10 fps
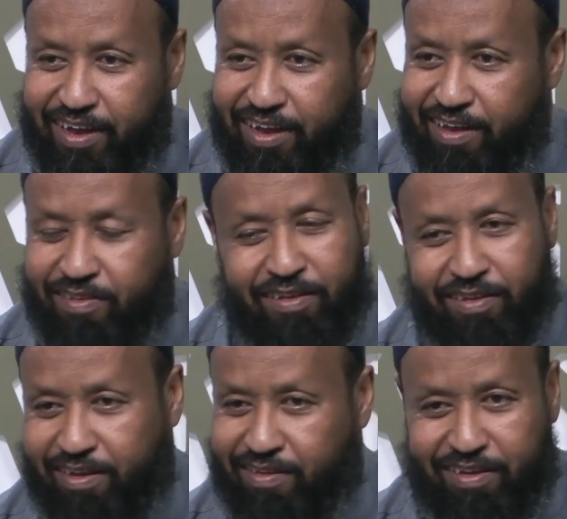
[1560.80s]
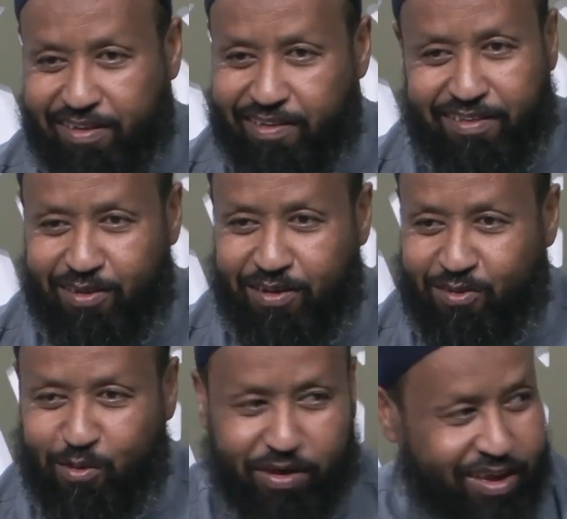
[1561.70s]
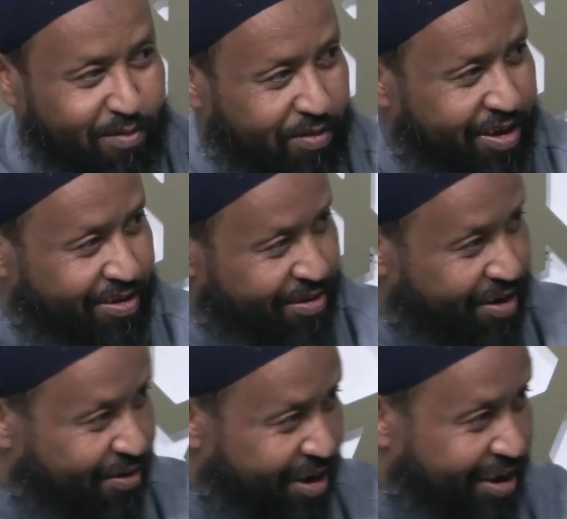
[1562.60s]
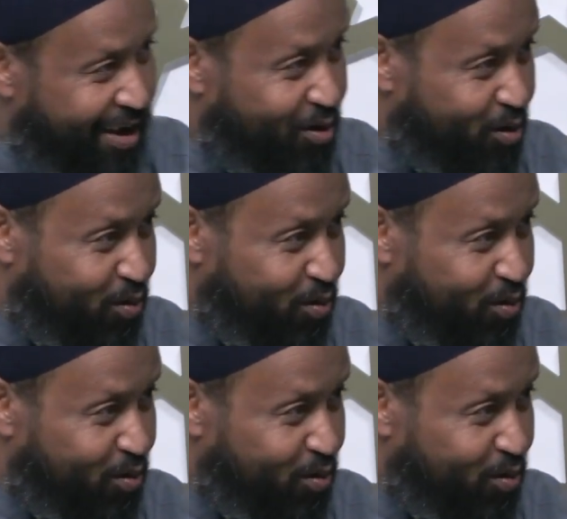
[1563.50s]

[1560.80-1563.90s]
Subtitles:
It's not my turn. Isn't that right, uncle?